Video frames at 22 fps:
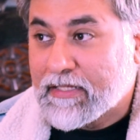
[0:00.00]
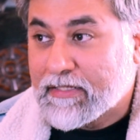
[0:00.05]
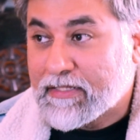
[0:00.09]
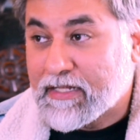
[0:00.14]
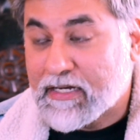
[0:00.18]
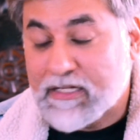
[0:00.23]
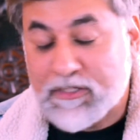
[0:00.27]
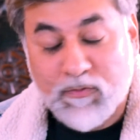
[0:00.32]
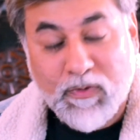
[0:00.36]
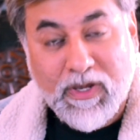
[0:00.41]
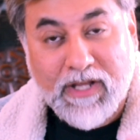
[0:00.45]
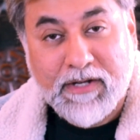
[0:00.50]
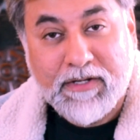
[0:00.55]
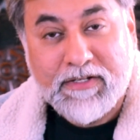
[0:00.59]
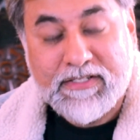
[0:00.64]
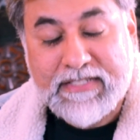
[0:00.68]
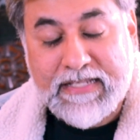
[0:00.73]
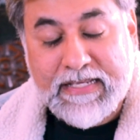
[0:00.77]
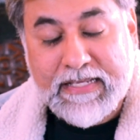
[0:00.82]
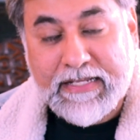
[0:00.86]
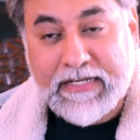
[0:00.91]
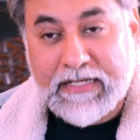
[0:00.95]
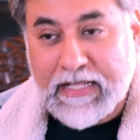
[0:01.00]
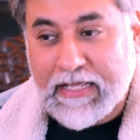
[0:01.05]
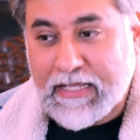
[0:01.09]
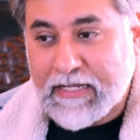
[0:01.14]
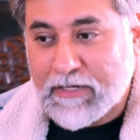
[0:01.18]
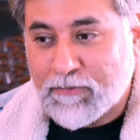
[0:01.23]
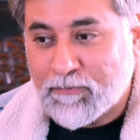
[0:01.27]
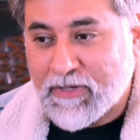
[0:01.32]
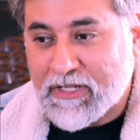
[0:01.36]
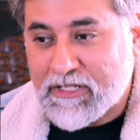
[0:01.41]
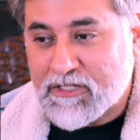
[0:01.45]
There is one scene
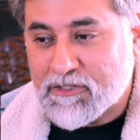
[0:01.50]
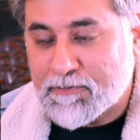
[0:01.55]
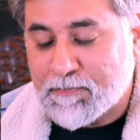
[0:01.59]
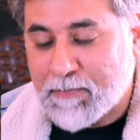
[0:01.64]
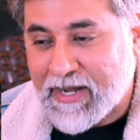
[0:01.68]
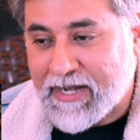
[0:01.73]
in which